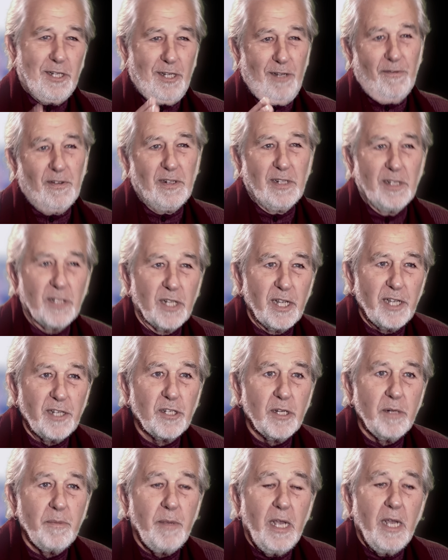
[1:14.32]

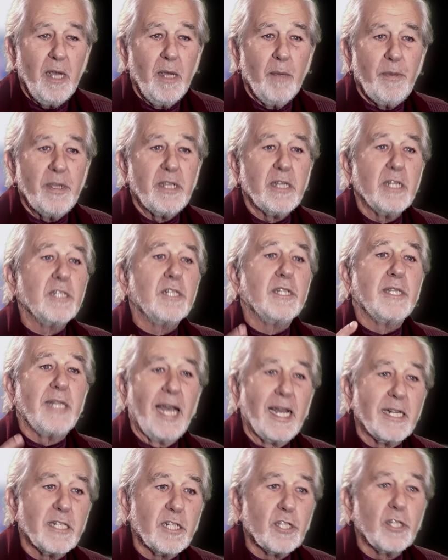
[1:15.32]
civilization because
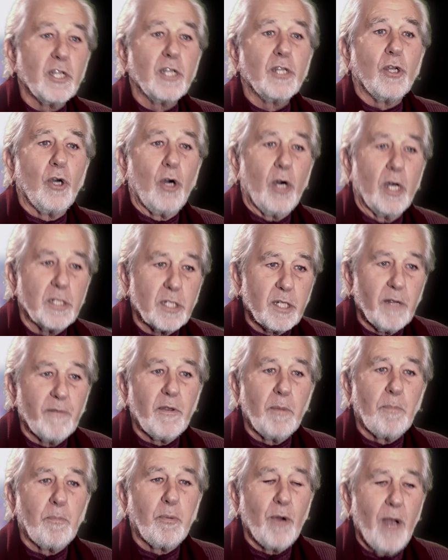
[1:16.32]
that's the cause of
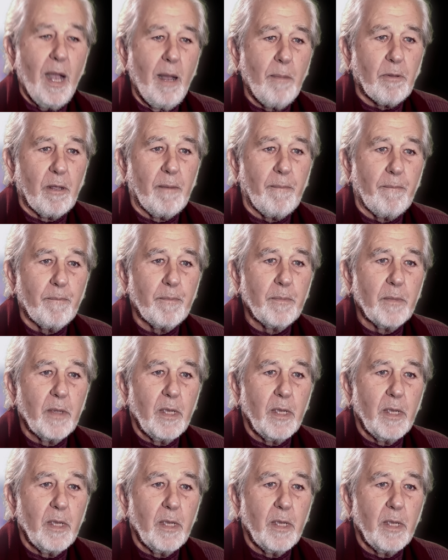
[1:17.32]
the problem.